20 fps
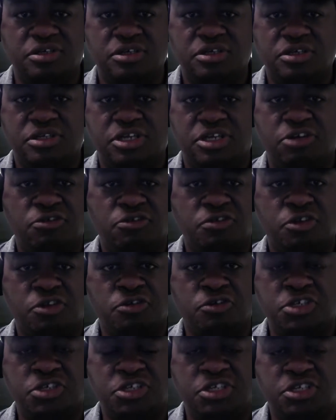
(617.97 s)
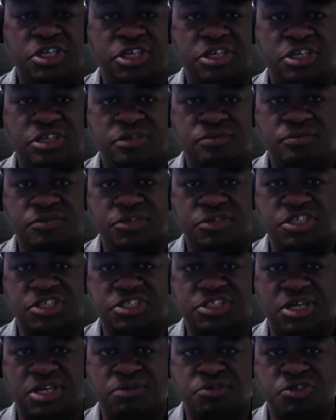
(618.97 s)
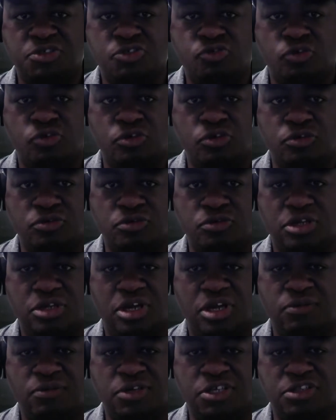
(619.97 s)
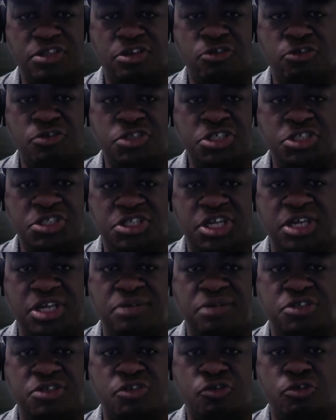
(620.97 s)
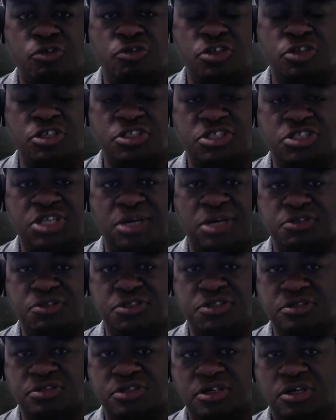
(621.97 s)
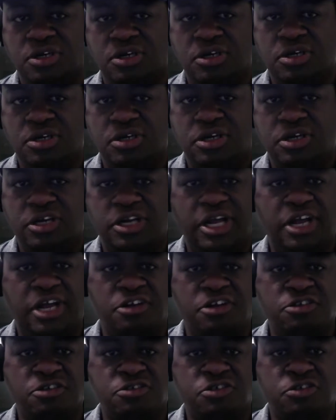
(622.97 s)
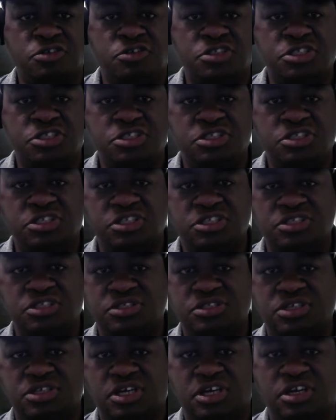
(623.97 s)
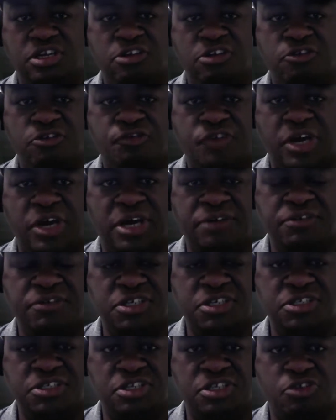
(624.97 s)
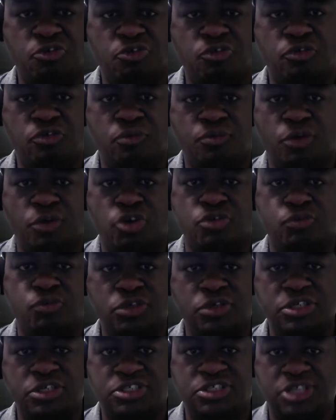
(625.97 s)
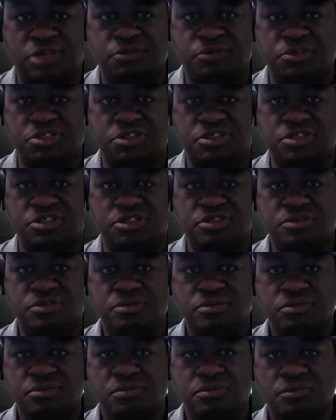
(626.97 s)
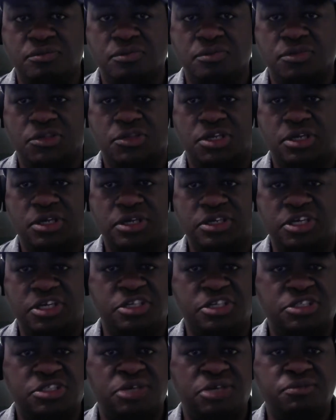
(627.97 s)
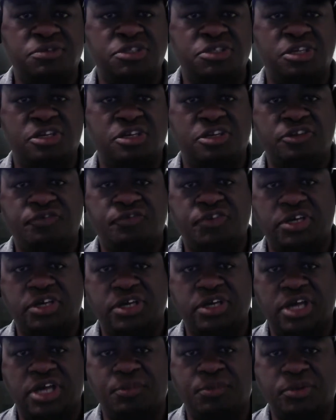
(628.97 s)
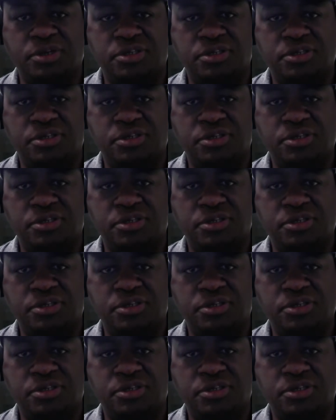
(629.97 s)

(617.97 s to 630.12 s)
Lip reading: there were 13 damn interceptions thrown. 13 teams have thrown interception. And out of those 13 teams, hell, those 5 teams threw multiple interceptions. Interceptions in the NFL happen.